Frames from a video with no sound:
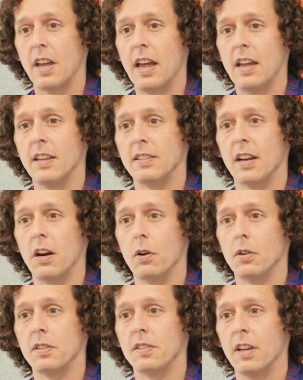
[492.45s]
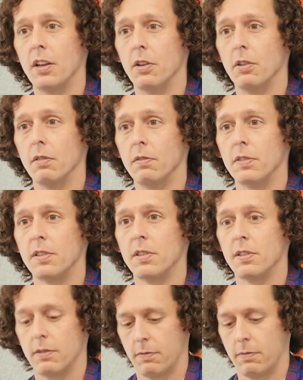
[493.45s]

as ourselves.